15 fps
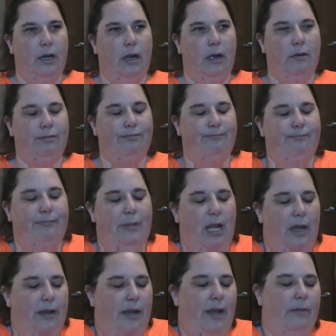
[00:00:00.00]
Or
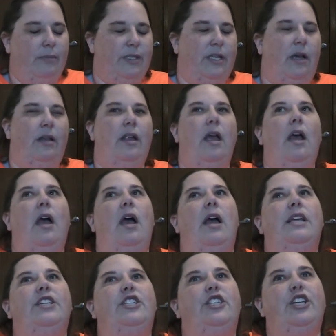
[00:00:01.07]
not Amazon.
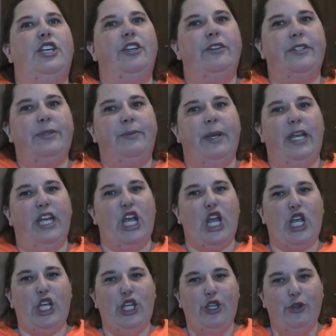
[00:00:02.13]
Excuse me,
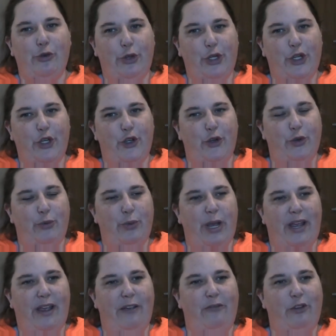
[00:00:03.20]
YouTube,
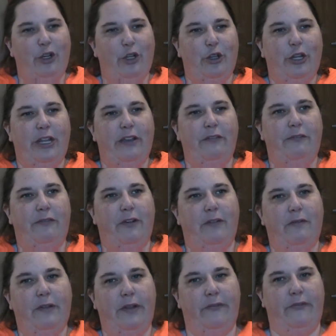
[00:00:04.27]
if you're looking for a
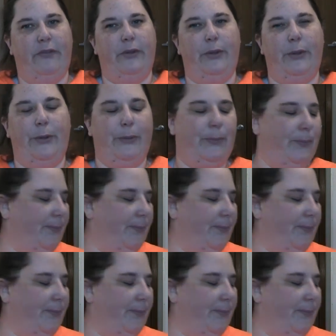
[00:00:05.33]
flip through.